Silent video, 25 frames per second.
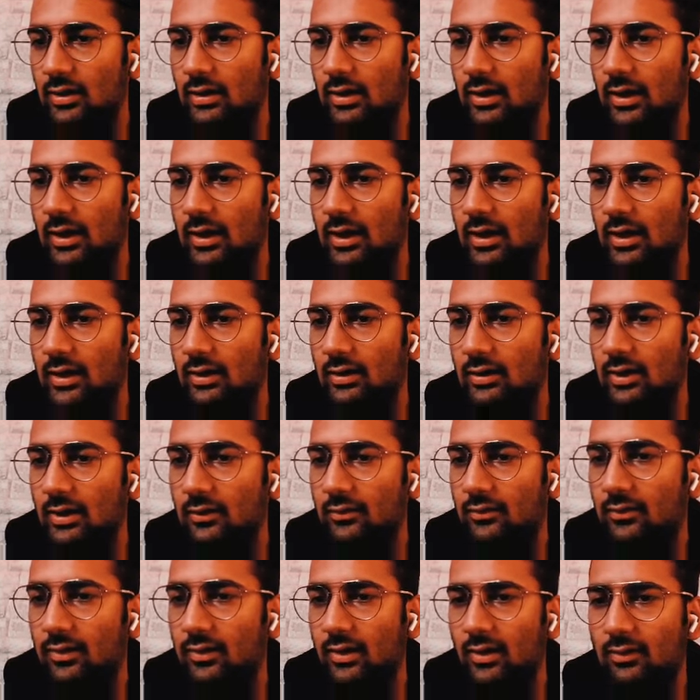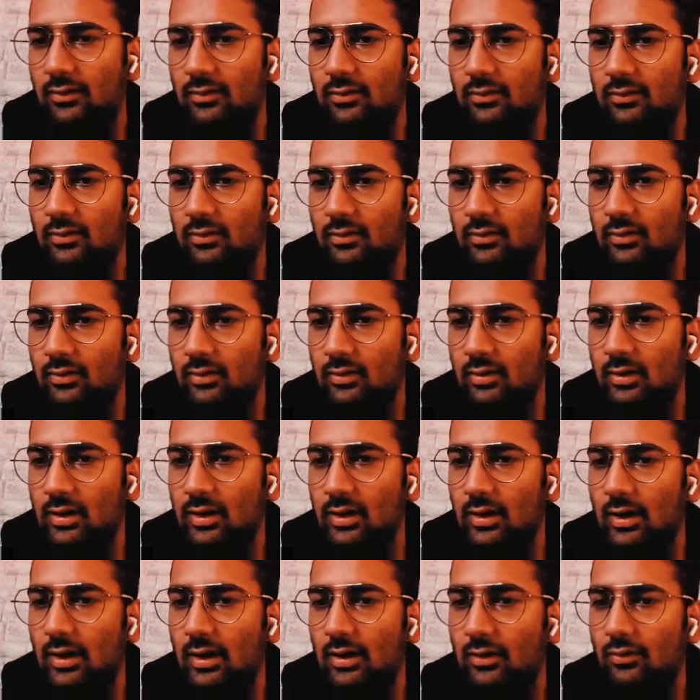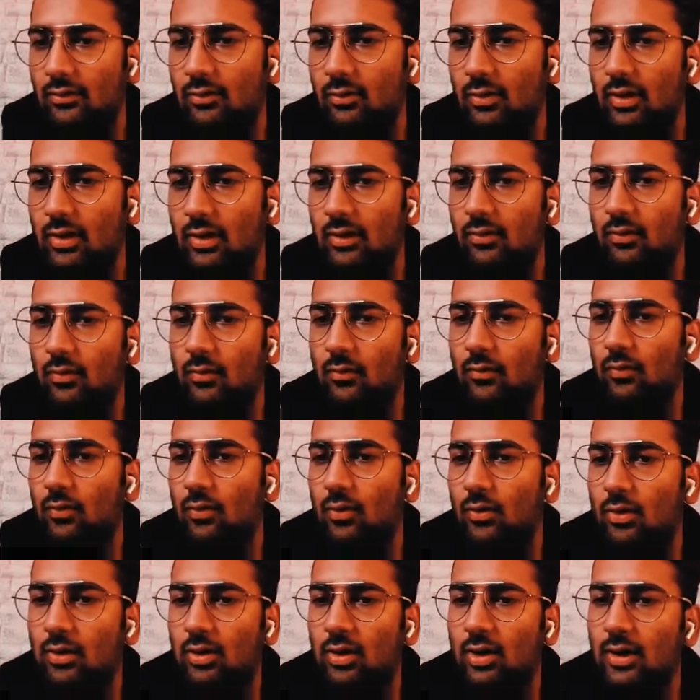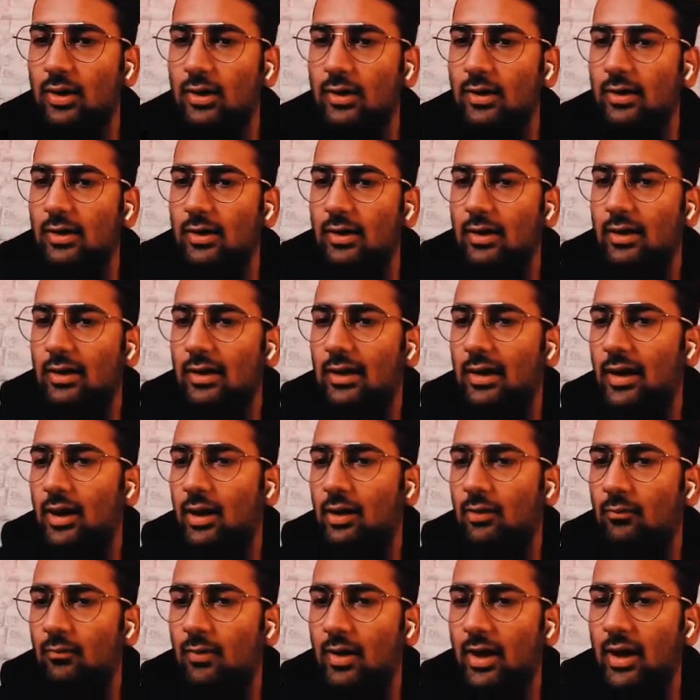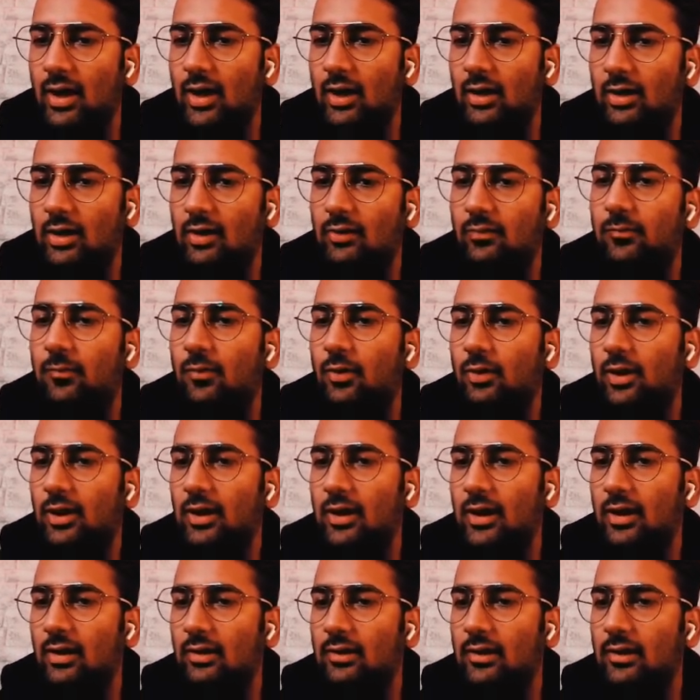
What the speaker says: and then 6, and so on and so forth. And why it is 49,